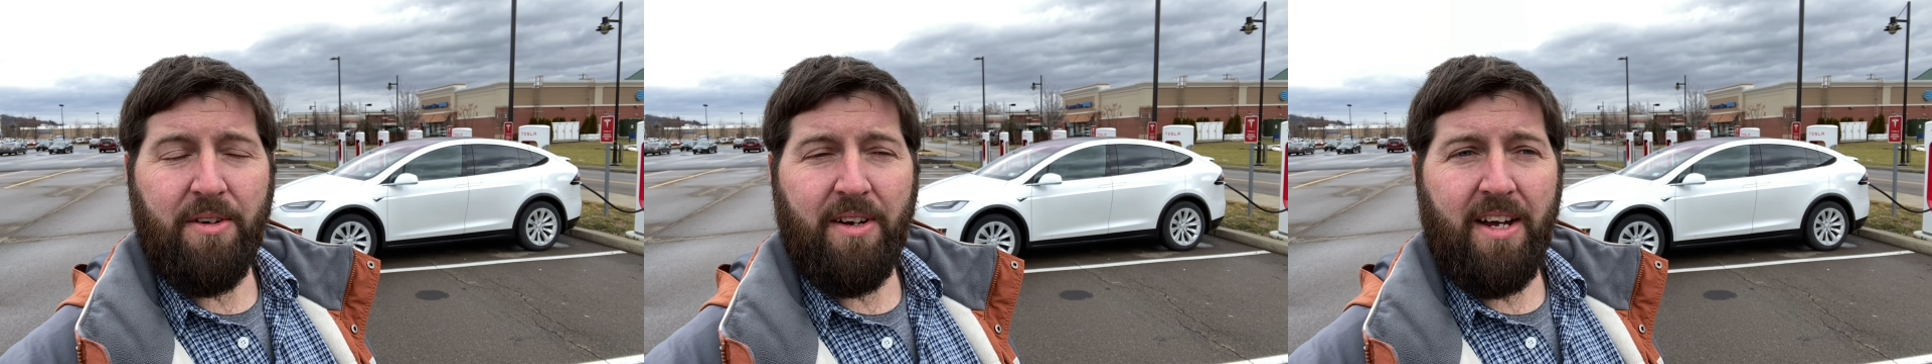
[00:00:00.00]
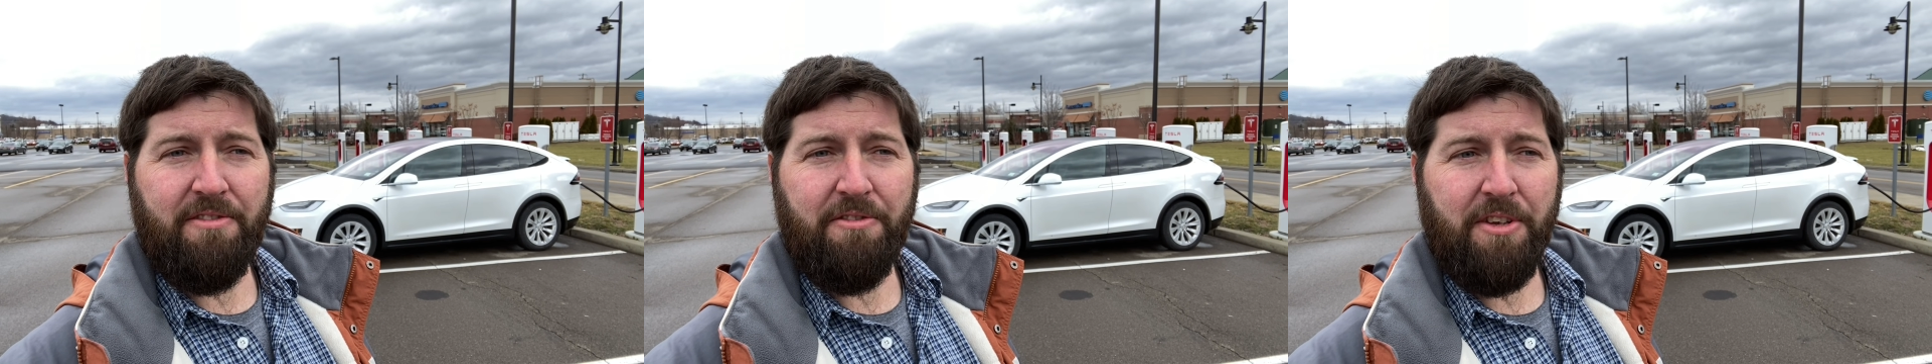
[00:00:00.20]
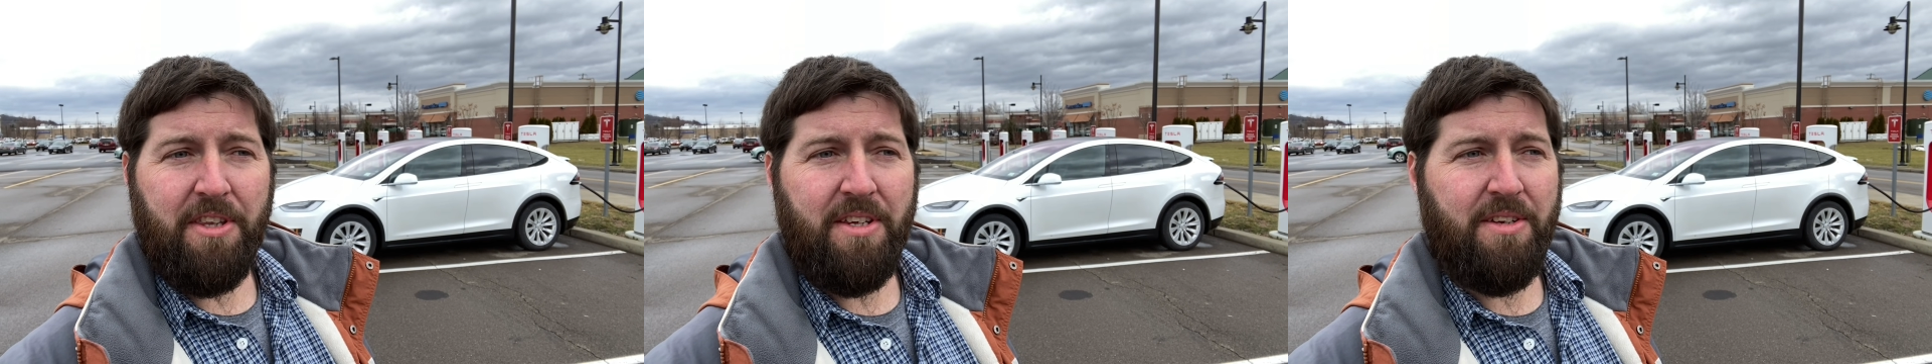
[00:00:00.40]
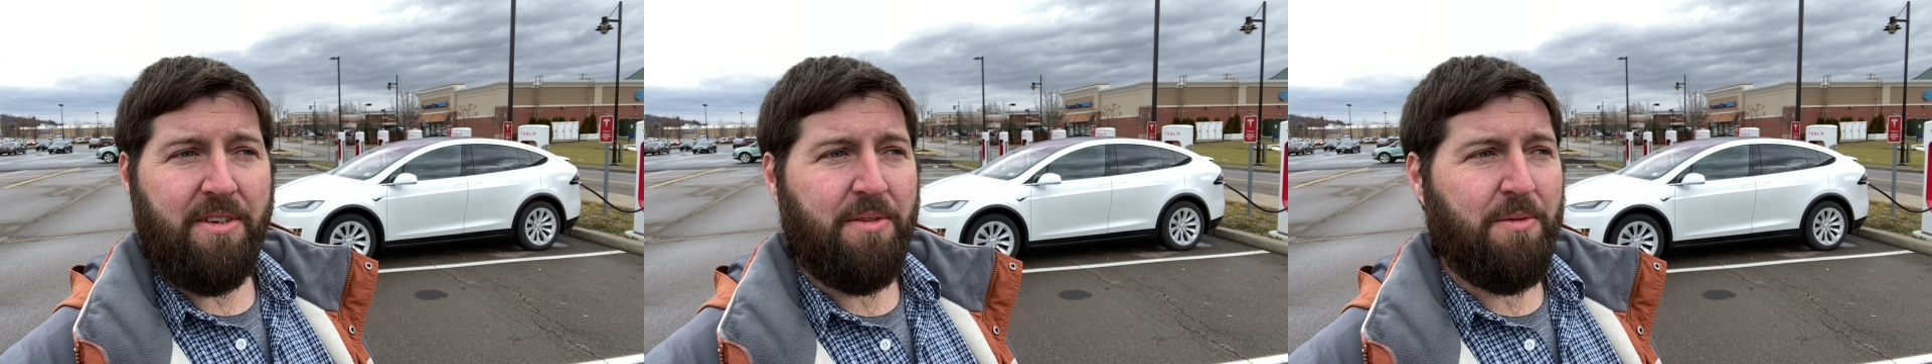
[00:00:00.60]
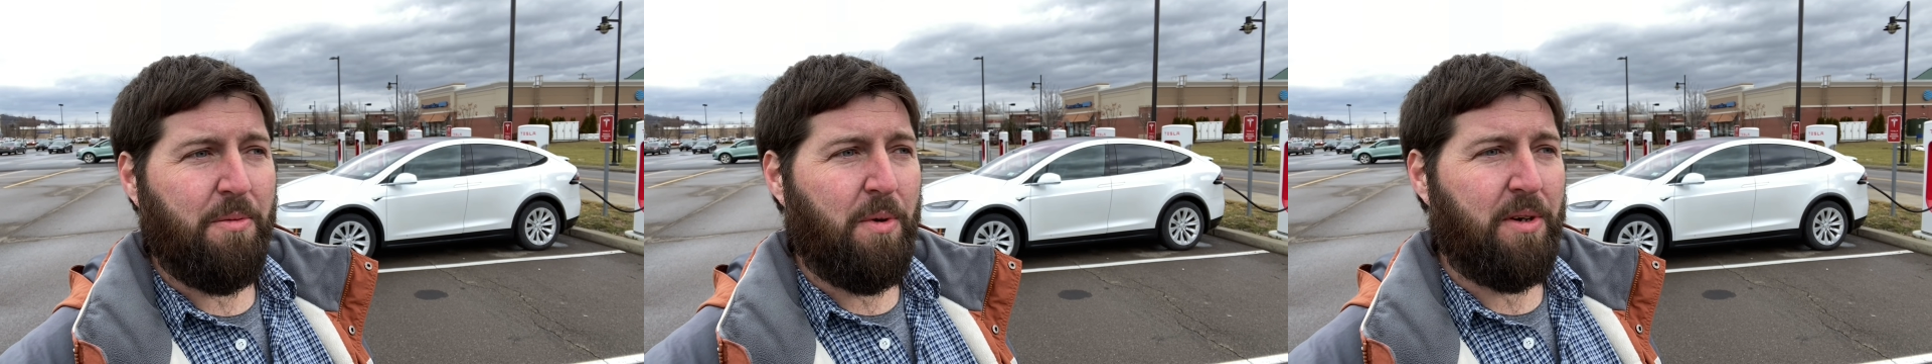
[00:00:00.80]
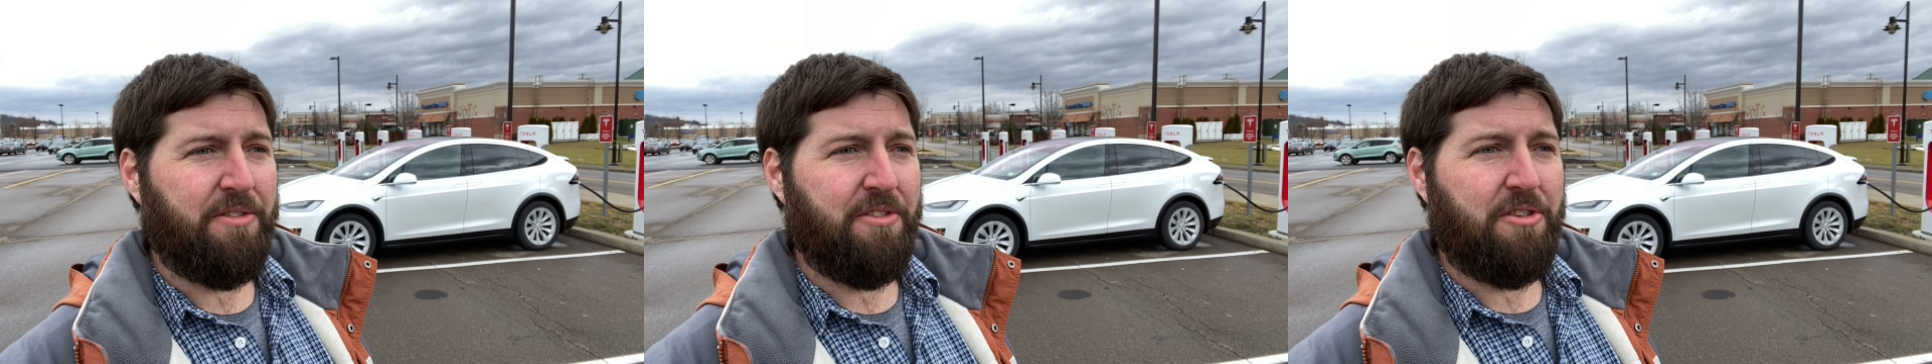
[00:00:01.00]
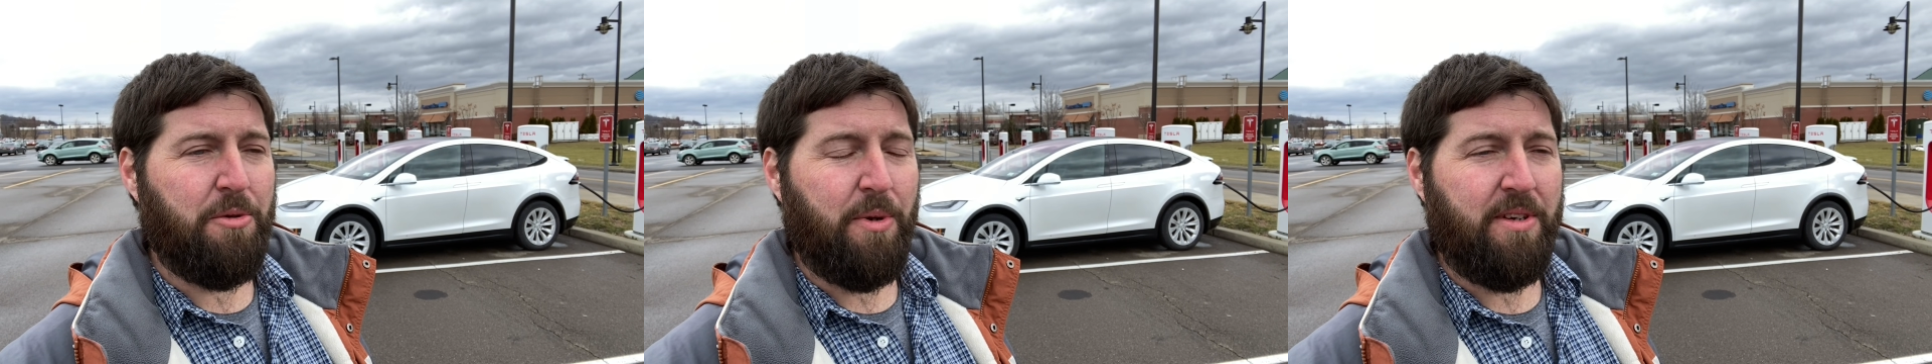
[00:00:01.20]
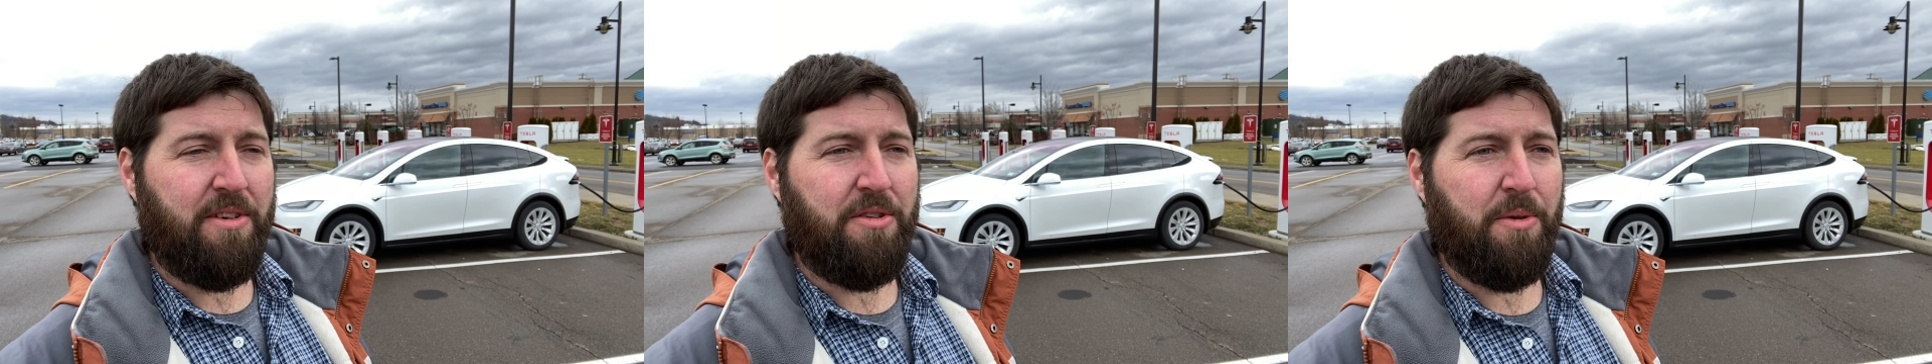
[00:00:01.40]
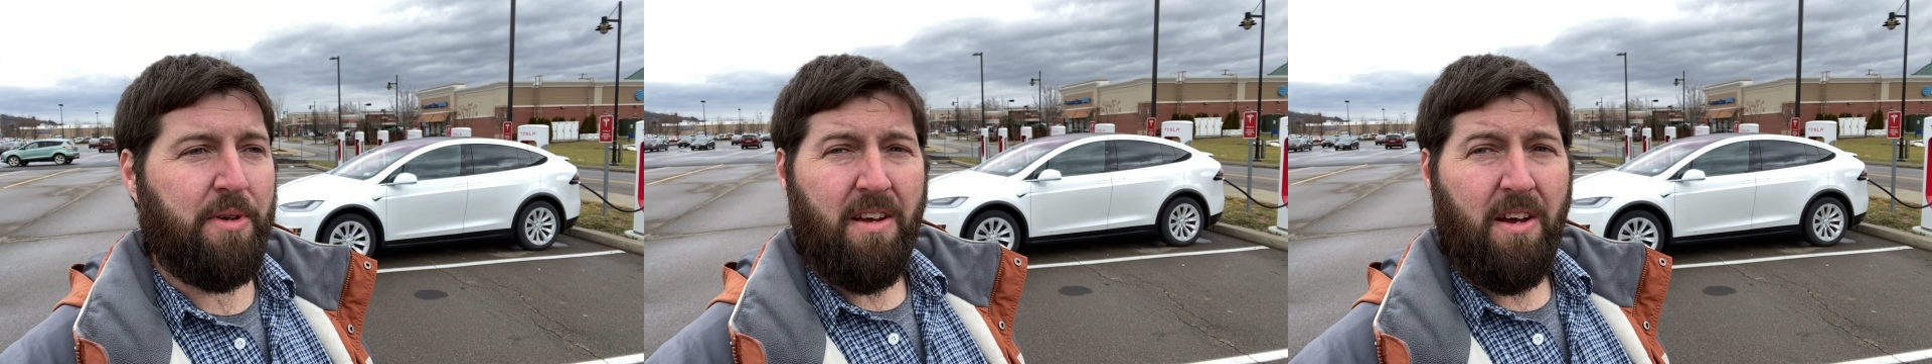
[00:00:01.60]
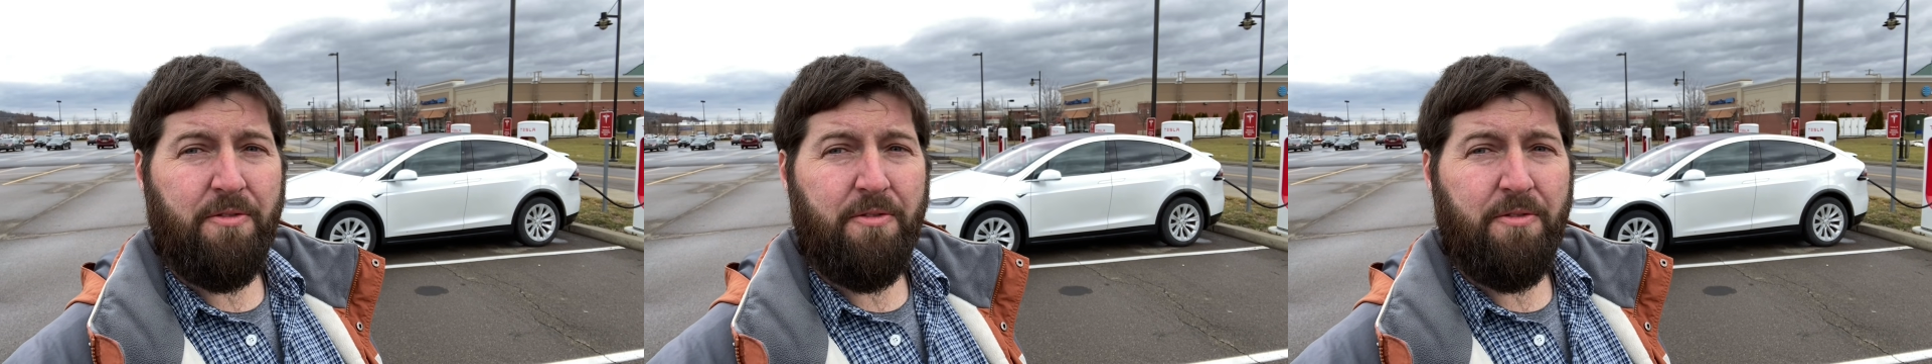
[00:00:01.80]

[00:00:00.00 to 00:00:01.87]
I really wasn't too into it.